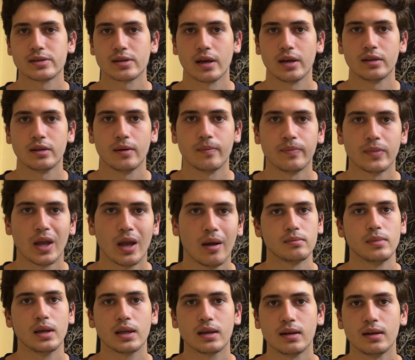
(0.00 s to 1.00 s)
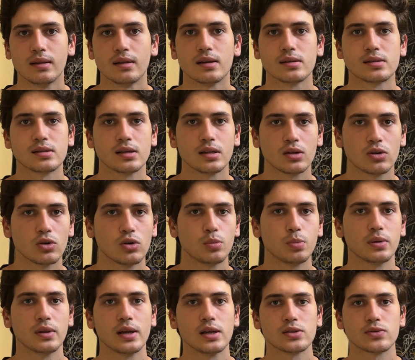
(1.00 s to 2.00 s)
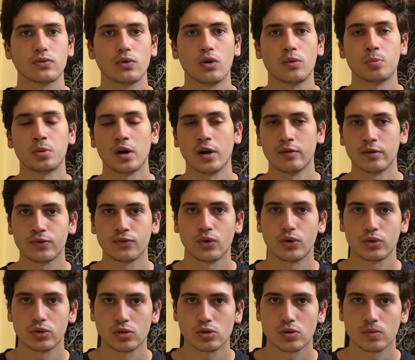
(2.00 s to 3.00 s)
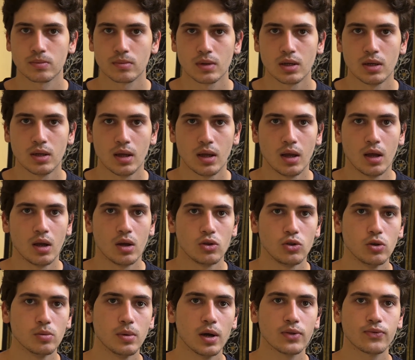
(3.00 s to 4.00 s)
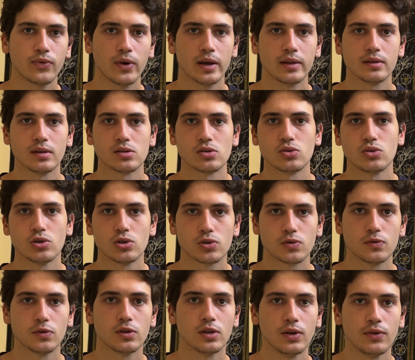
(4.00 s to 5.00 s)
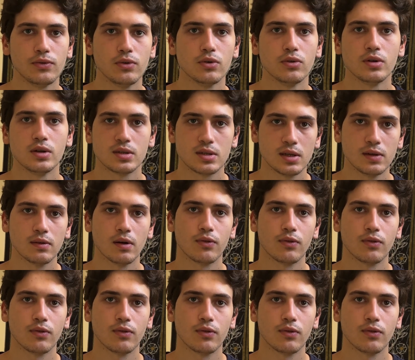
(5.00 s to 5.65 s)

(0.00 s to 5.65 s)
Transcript: ID, making it a secure place for private photos. You might find this useful if you receive a